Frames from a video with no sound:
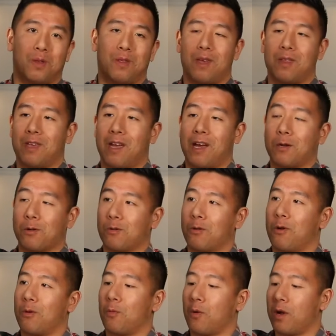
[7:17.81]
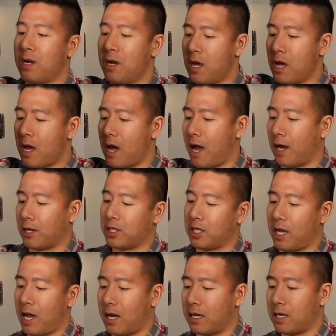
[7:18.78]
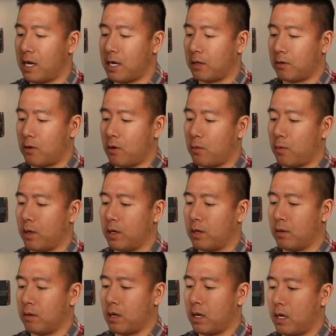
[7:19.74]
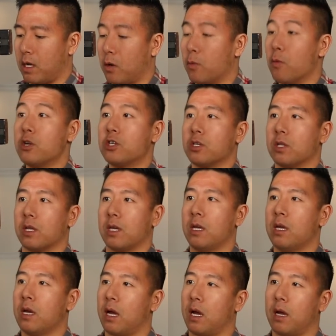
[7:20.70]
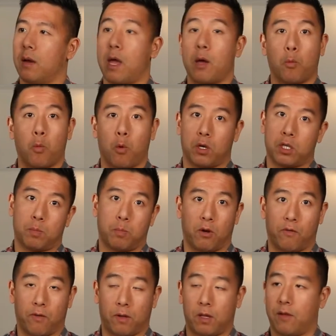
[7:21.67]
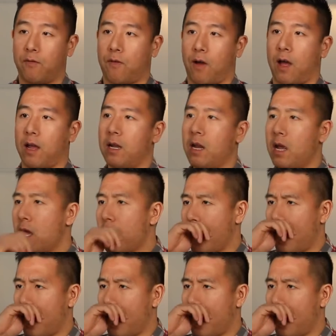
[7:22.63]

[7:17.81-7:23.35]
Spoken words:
than the Edelkrone one. I actually had an Edelkrone one originally. It works perfectly fine.